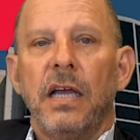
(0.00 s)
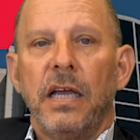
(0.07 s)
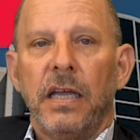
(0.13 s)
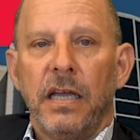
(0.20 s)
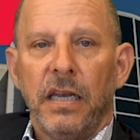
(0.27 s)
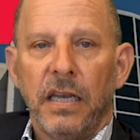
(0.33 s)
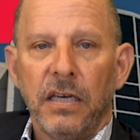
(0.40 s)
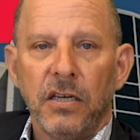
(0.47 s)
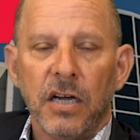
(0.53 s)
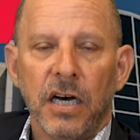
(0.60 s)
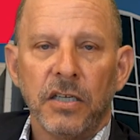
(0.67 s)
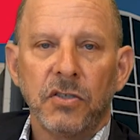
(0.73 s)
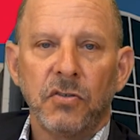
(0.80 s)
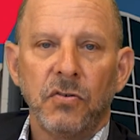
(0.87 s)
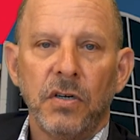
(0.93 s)
in
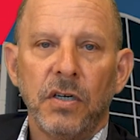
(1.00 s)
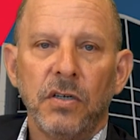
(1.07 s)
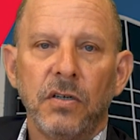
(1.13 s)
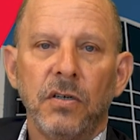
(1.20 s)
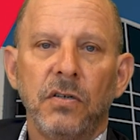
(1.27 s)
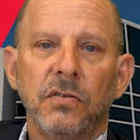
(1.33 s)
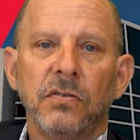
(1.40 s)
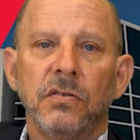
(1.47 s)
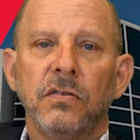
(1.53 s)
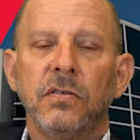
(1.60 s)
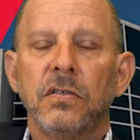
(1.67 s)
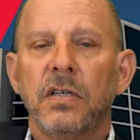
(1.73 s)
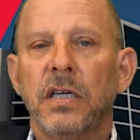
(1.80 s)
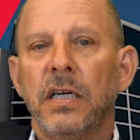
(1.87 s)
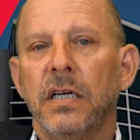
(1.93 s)
industrial,
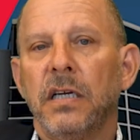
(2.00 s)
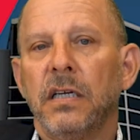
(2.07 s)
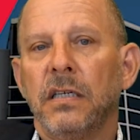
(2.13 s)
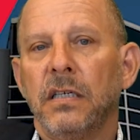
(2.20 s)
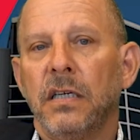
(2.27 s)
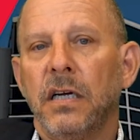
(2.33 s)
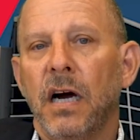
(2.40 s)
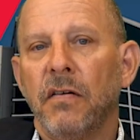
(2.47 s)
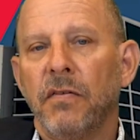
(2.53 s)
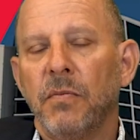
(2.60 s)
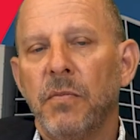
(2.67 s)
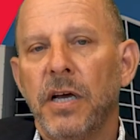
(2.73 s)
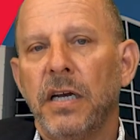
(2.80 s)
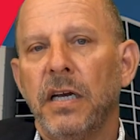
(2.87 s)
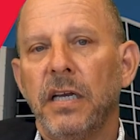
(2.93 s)
in
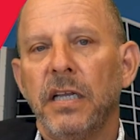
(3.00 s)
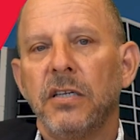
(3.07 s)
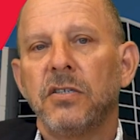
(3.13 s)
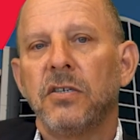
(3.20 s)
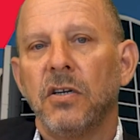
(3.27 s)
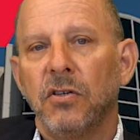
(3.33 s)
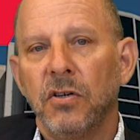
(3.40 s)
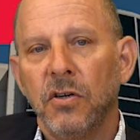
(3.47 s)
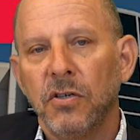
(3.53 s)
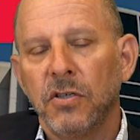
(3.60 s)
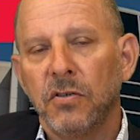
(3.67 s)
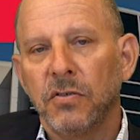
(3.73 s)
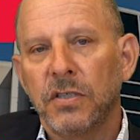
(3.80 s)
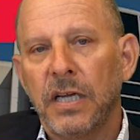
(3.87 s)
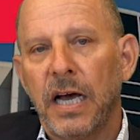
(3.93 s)
government and
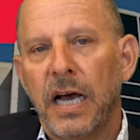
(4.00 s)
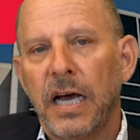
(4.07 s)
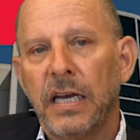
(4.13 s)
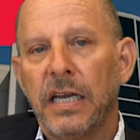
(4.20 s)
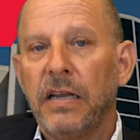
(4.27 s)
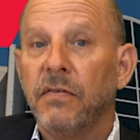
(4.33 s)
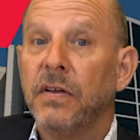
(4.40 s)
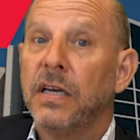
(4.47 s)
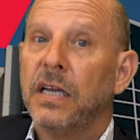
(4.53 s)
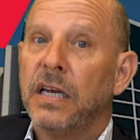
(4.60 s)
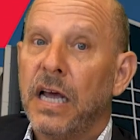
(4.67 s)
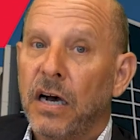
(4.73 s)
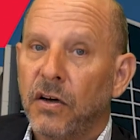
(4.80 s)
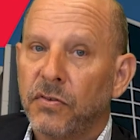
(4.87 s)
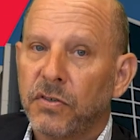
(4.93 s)
institutional side, even in
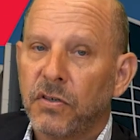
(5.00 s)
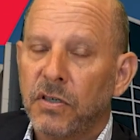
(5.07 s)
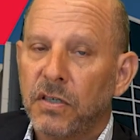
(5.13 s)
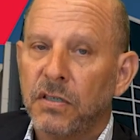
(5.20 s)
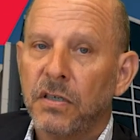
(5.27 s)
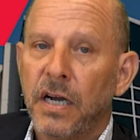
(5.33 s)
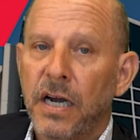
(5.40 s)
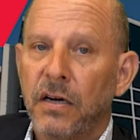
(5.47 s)
healthcare,